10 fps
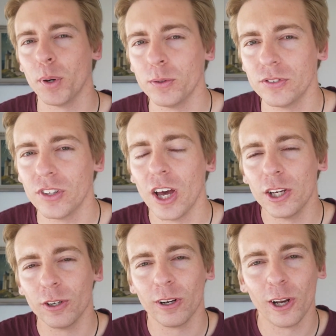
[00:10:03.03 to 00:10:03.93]
boost
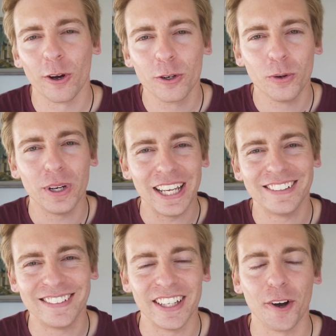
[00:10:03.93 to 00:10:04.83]
your local
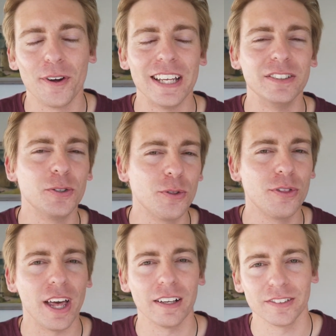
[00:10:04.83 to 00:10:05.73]
SEO in
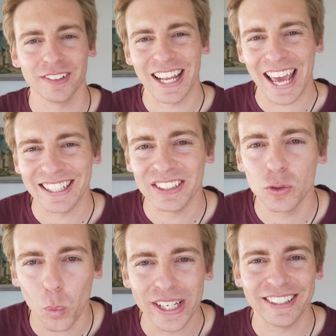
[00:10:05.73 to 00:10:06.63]

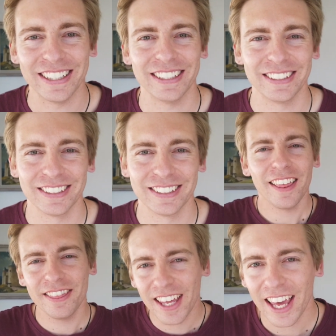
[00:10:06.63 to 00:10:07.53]
2020.
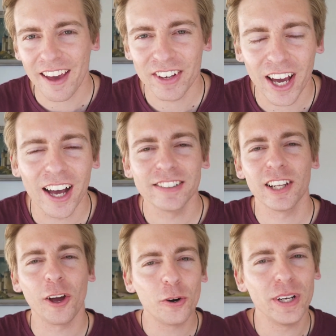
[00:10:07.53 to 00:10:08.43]
There you have it, guys.
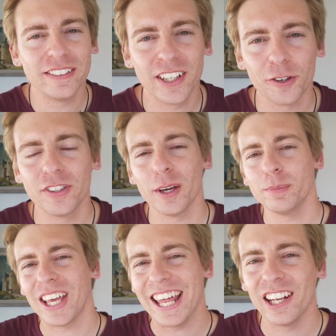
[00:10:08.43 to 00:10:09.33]
Local SEO
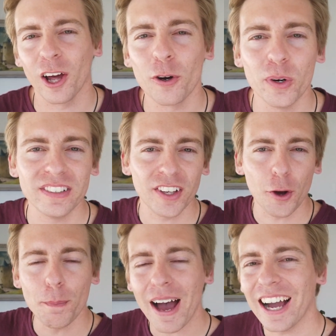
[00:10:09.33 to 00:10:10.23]
tips and local
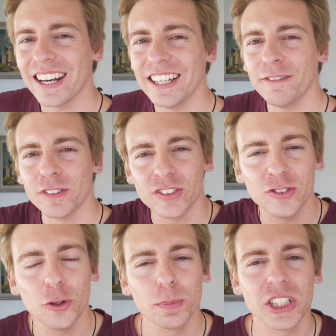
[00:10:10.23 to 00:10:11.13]
SEO marketing for
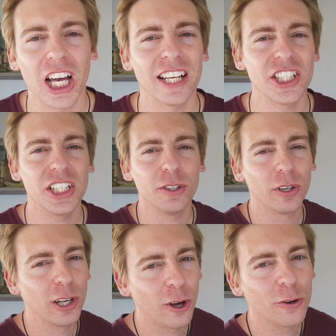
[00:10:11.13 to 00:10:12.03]
supercharging
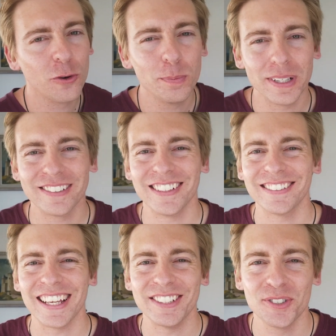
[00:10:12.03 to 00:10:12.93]
your local
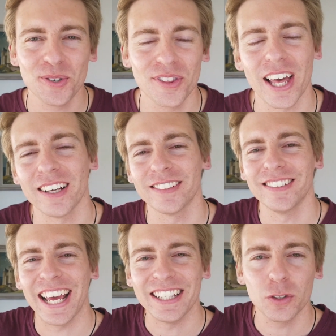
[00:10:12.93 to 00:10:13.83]
business in
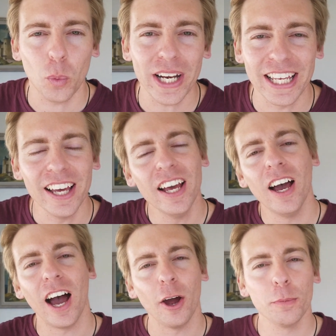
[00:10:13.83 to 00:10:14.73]
2020.
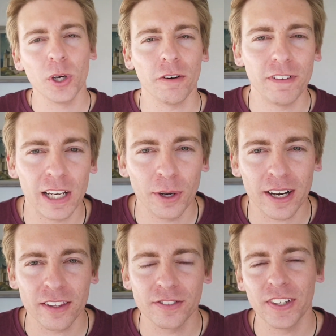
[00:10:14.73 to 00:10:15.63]
I hope you got value
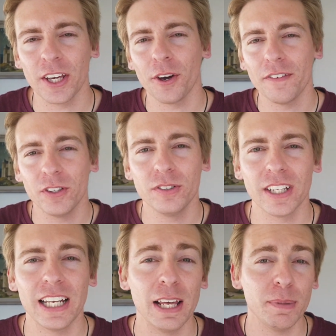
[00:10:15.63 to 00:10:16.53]
out of this video. If you
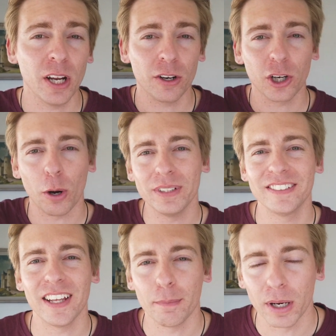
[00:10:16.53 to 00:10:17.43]
did, let me know in the
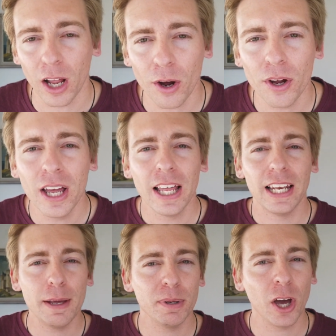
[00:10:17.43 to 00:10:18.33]
comments down below.
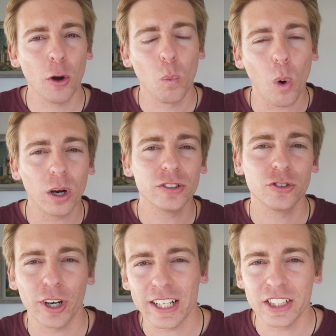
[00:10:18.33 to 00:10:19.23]
Let me know what
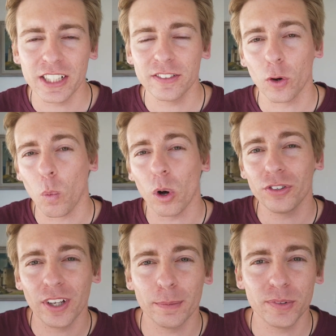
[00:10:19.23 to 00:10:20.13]
strategies or
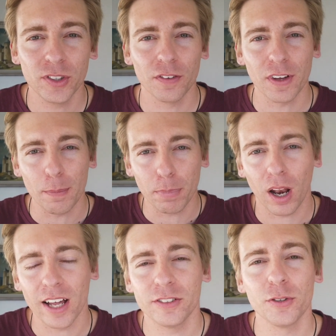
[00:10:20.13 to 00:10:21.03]
what tips you've
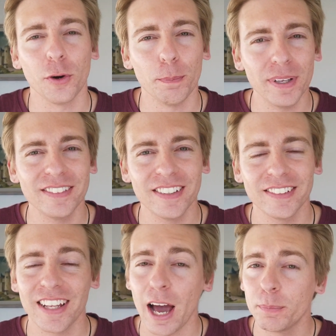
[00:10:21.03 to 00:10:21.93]
applied to your
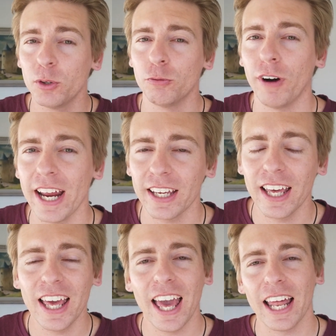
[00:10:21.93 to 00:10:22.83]
business to help you
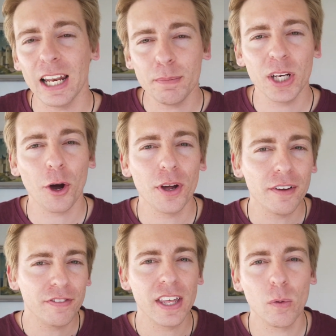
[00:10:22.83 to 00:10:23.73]
rank, and let me know
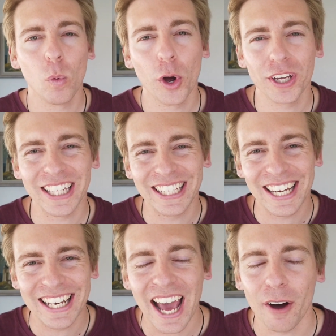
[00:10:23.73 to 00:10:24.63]
if they're working
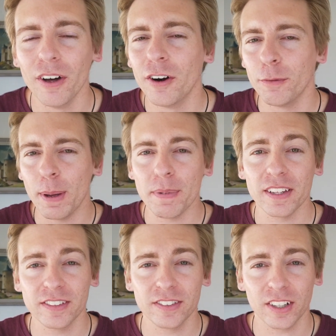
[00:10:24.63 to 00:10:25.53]
now. Remember,
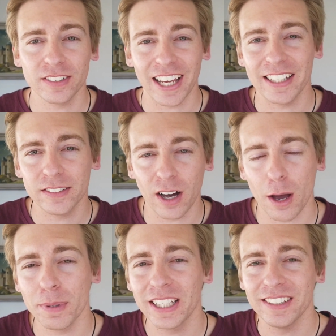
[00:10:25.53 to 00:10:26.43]
this is going to take
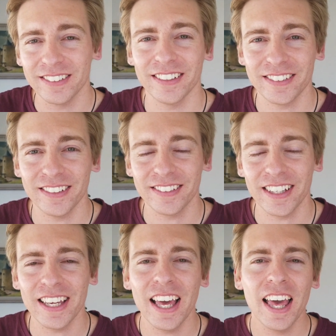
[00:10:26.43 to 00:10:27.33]
time and
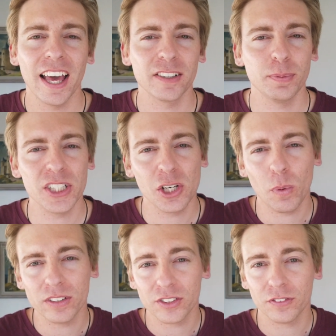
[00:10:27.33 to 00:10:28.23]
consistency, especially
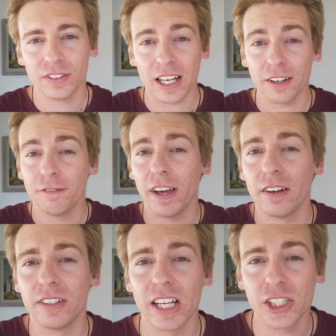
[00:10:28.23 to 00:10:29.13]
once you've done the
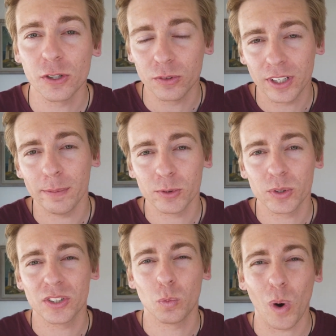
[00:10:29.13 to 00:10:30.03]
foundational tips,
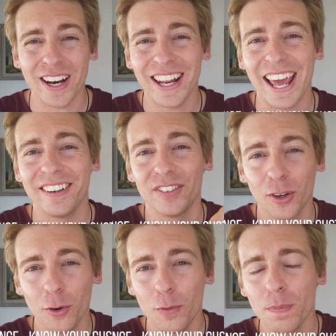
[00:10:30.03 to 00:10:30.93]
which is 1 and
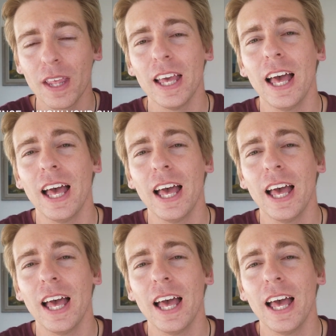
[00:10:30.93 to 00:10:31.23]
2.